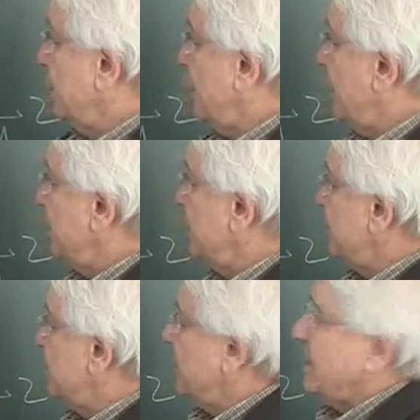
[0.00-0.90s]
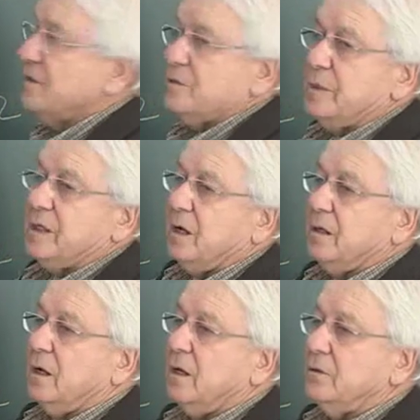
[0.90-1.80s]
times this nice B
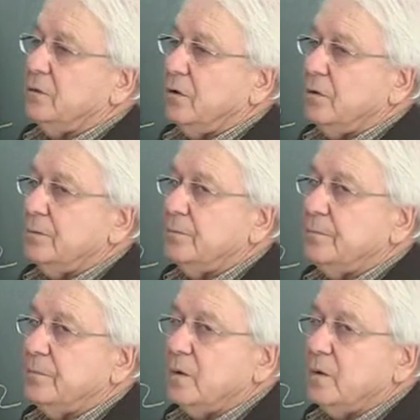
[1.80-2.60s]
dot L term.